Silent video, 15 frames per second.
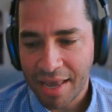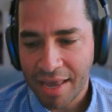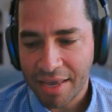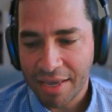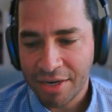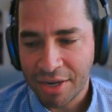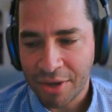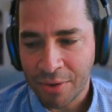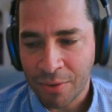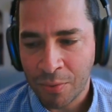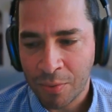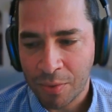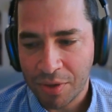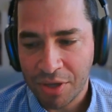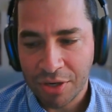
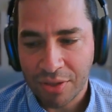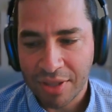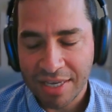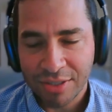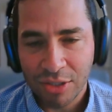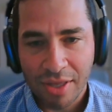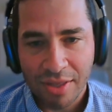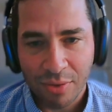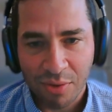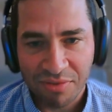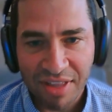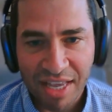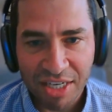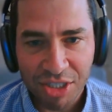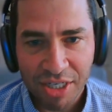they saw their
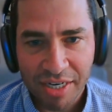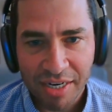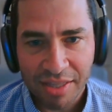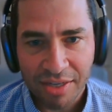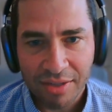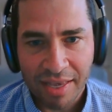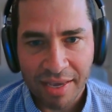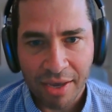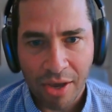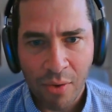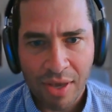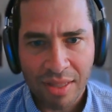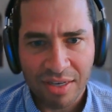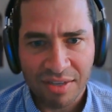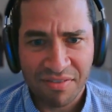reflection and they're like, oh,
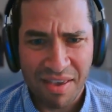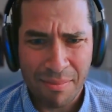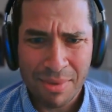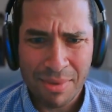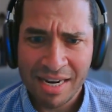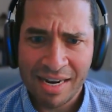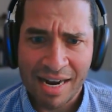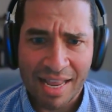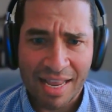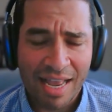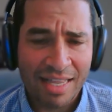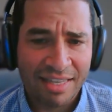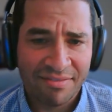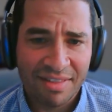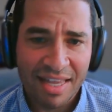I look feminine and I
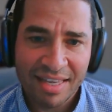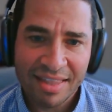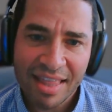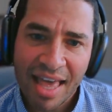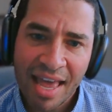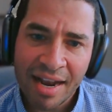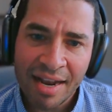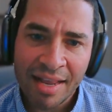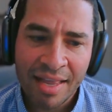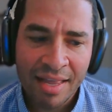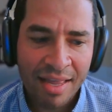kind of like that.